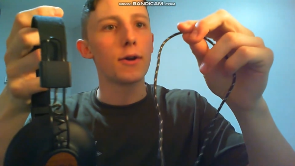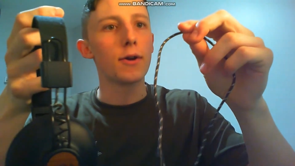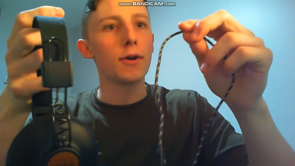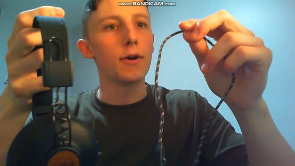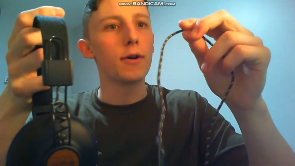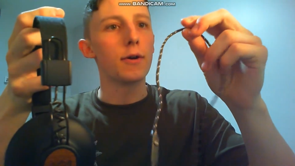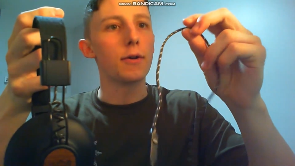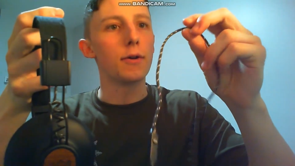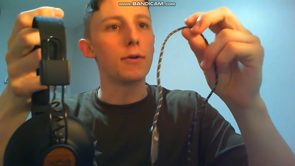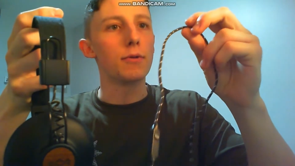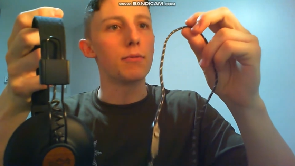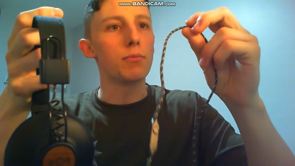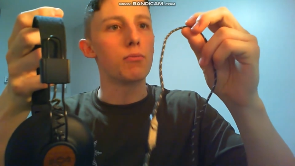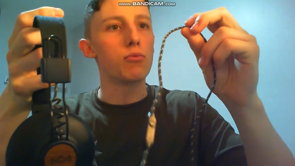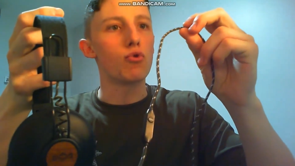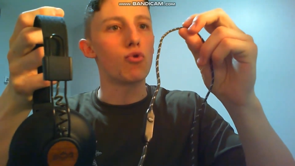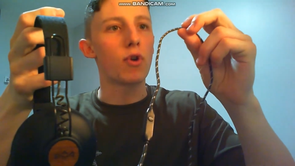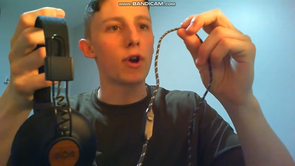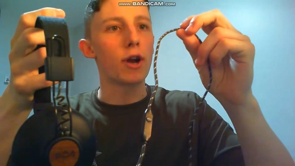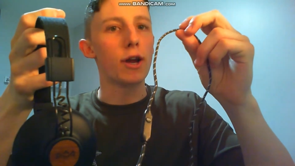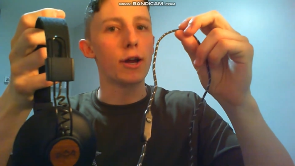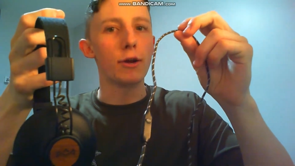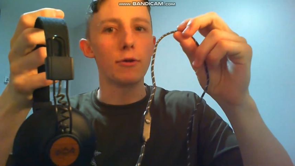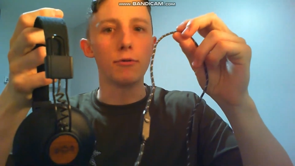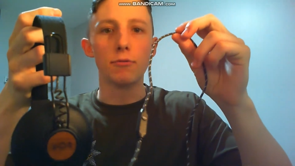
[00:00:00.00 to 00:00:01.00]
and
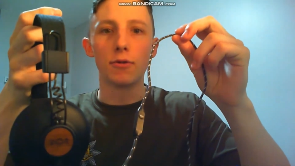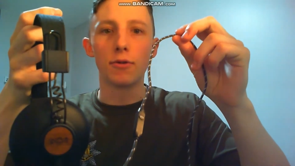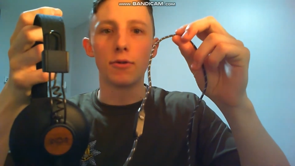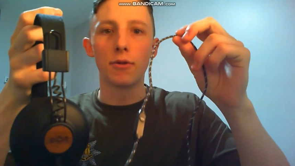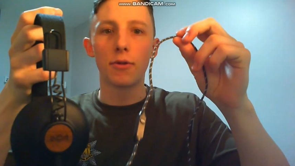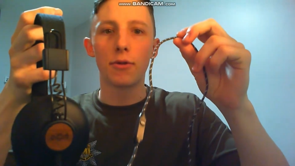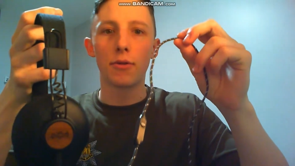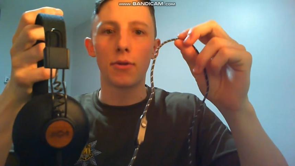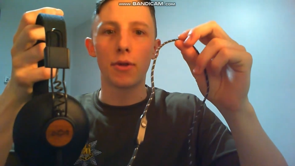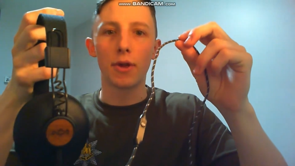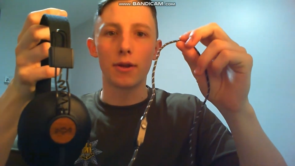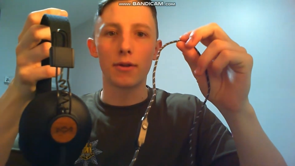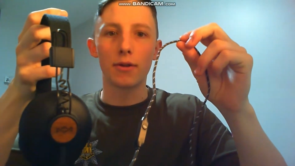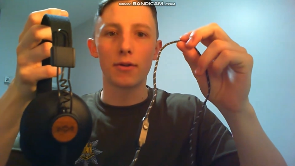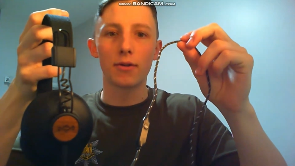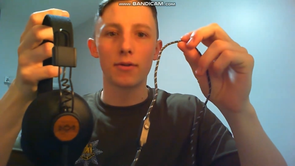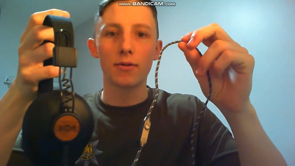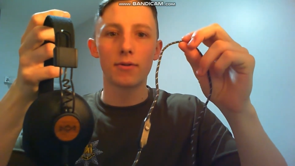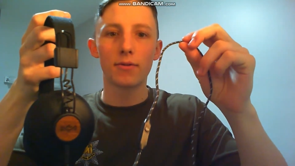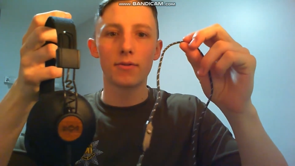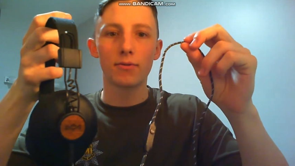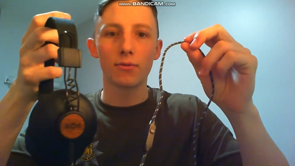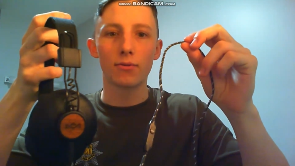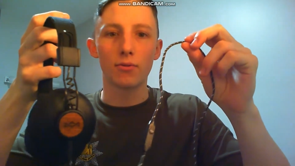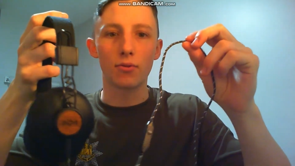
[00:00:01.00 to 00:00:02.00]
brown thing,
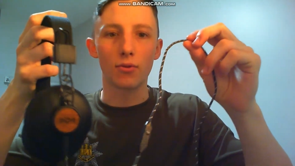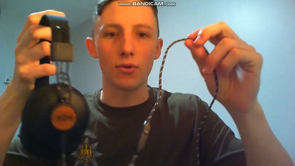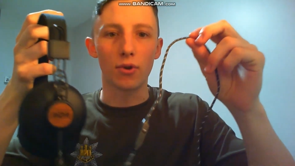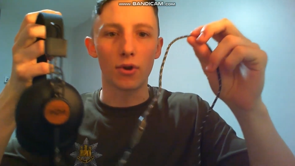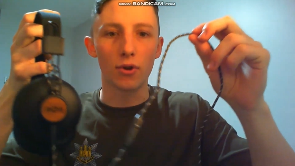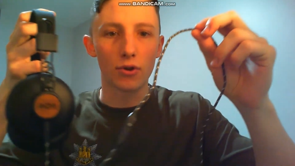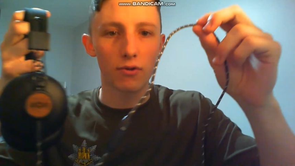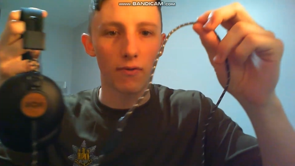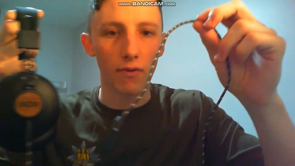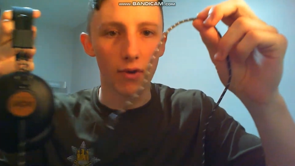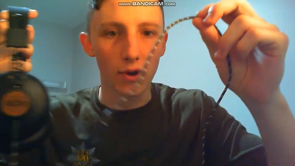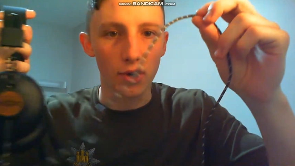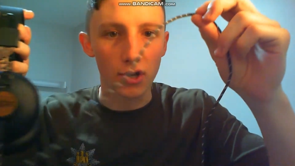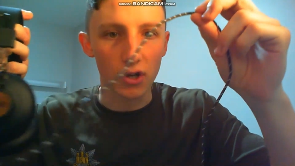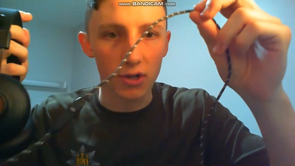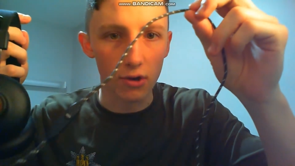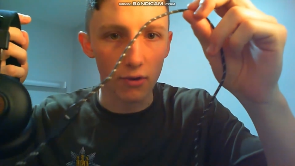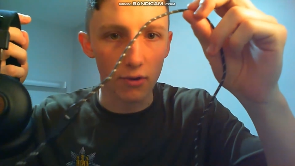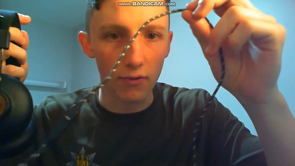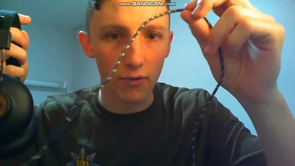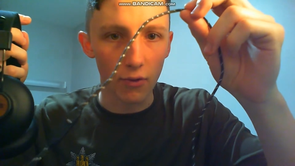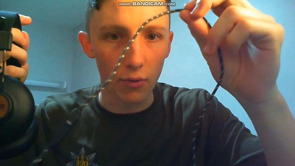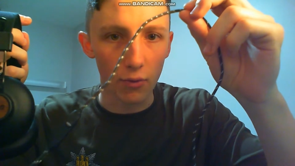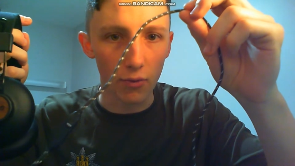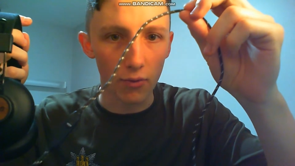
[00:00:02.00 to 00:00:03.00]
or it looks very
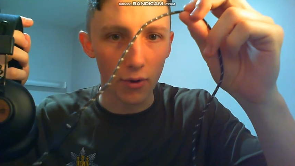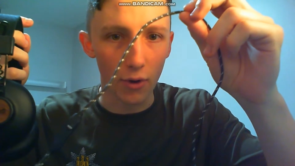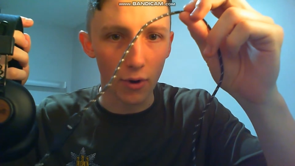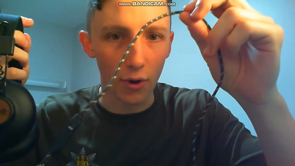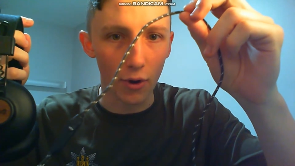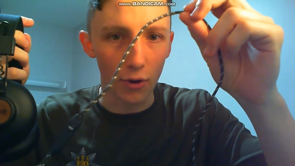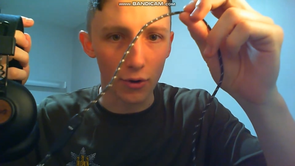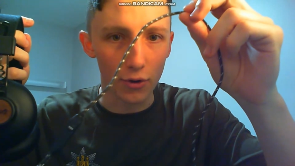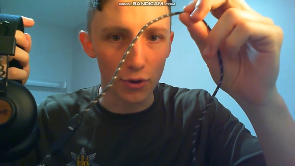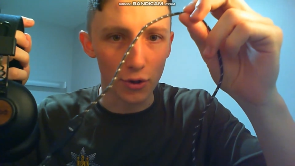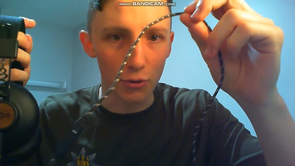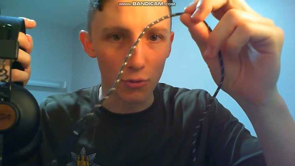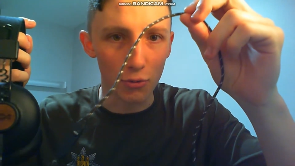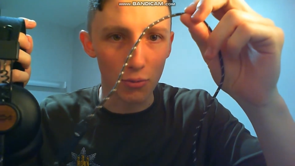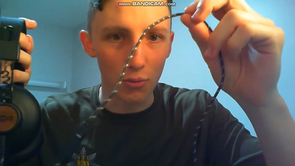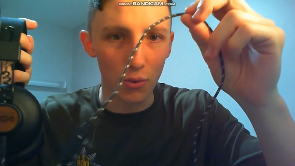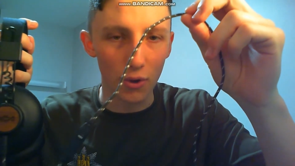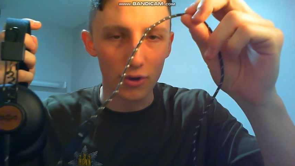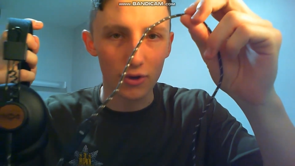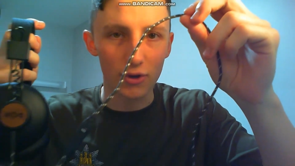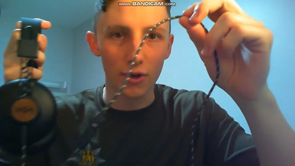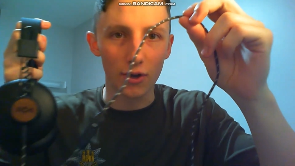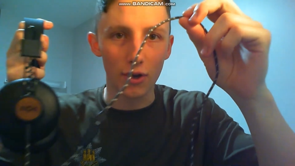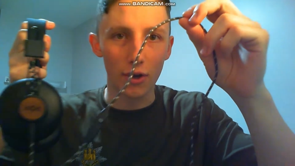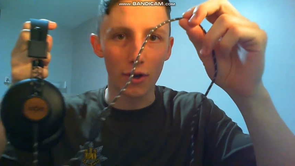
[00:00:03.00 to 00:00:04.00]
silver on you.
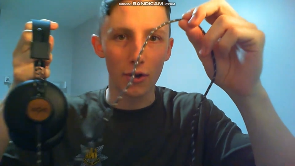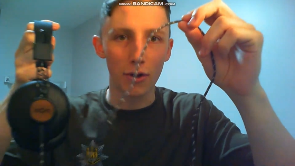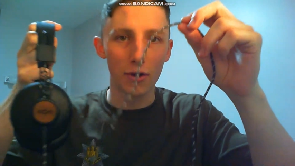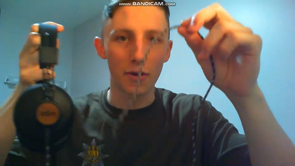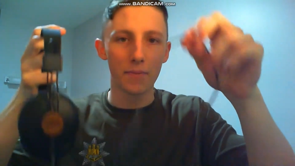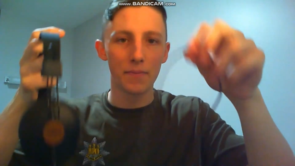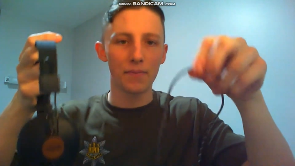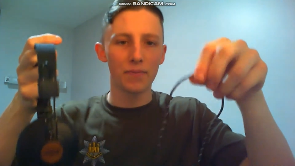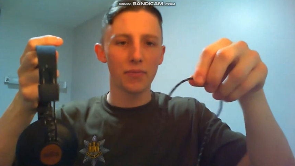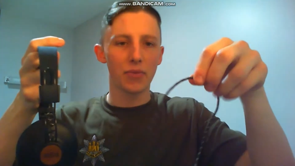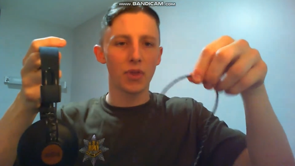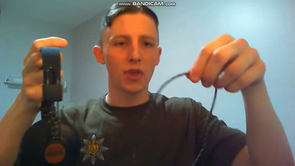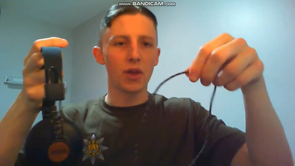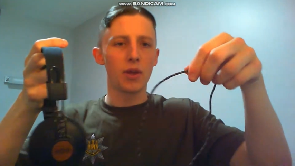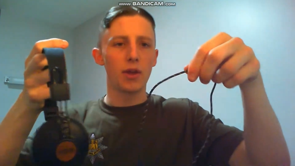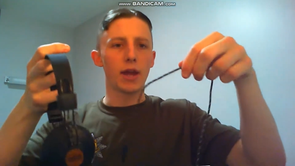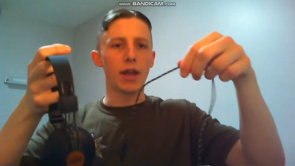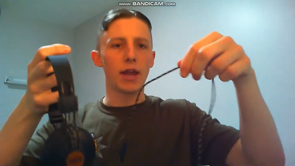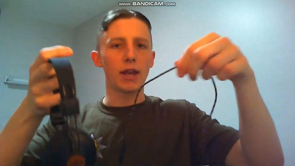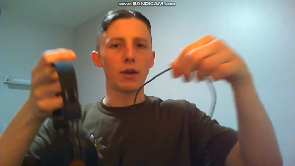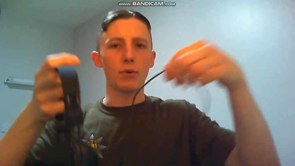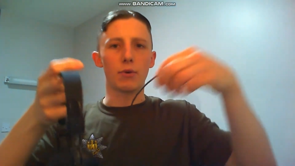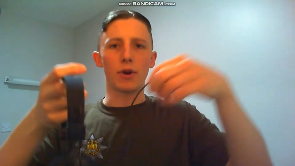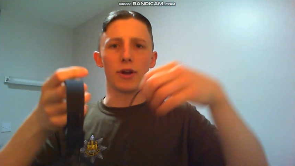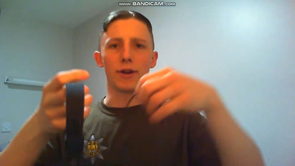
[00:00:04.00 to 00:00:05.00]
But
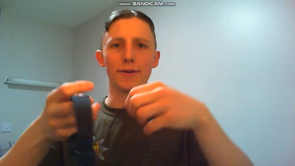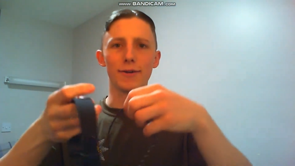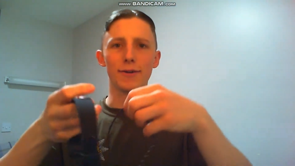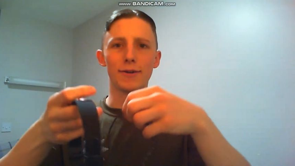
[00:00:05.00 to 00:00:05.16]
anyway,